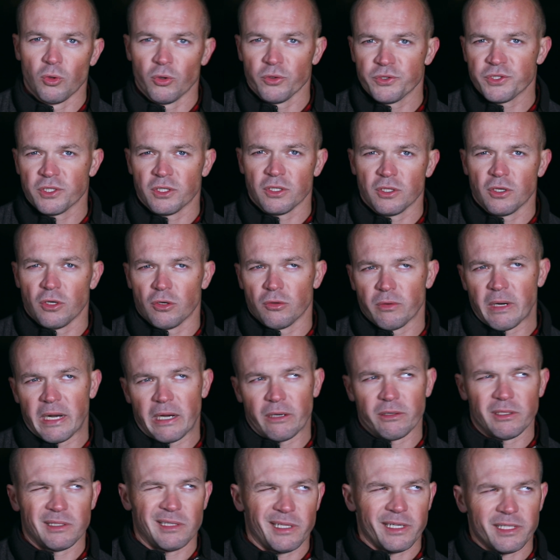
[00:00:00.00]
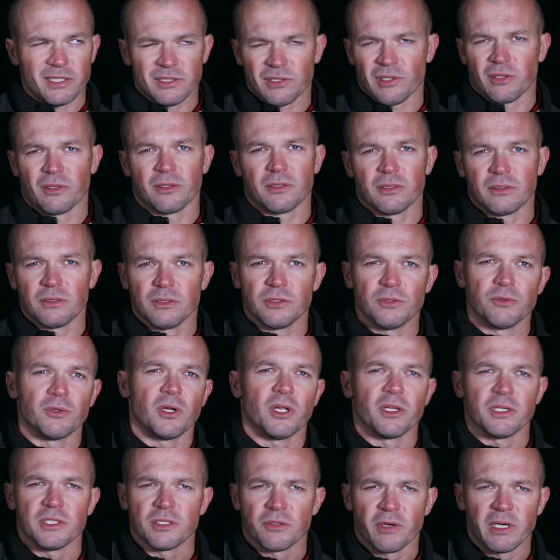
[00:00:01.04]
the world's going to go around and like start
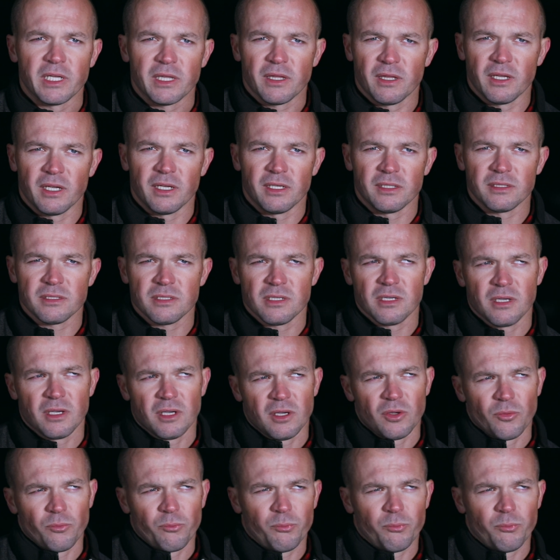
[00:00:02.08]
doing all these great things,